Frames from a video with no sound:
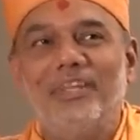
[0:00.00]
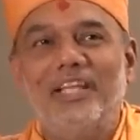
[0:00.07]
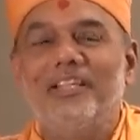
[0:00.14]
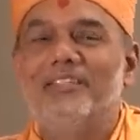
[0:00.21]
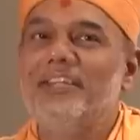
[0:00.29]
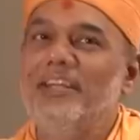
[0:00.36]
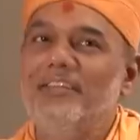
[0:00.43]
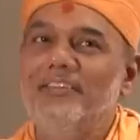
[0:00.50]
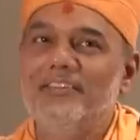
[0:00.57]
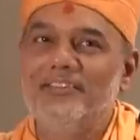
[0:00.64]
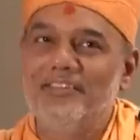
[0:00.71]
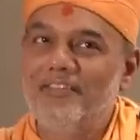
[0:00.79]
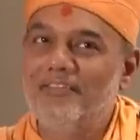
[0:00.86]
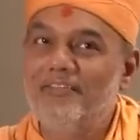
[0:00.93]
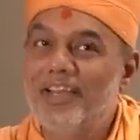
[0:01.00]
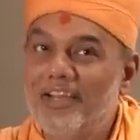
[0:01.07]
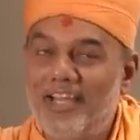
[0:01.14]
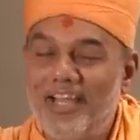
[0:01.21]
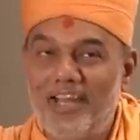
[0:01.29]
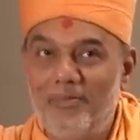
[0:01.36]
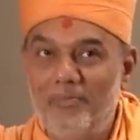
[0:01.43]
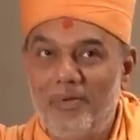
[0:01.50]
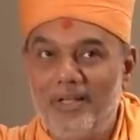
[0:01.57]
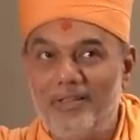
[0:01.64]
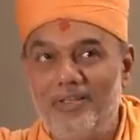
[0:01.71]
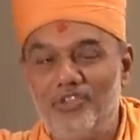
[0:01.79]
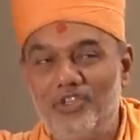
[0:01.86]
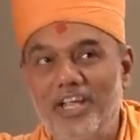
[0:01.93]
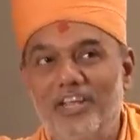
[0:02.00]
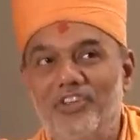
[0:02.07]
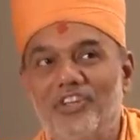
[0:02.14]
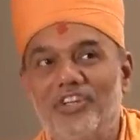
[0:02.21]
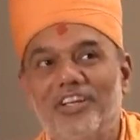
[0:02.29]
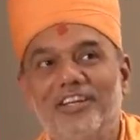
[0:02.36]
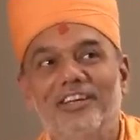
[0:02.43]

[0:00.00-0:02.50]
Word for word: He said, Sir, where can I make the change?